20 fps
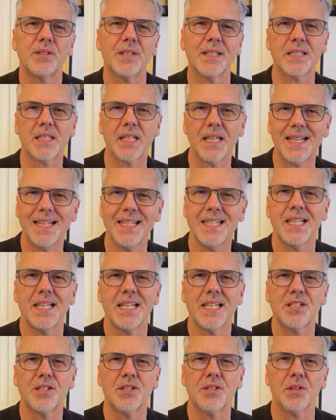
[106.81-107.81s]
it's the
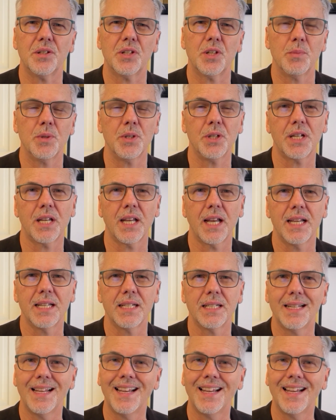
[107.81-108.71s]
easiest to communicate,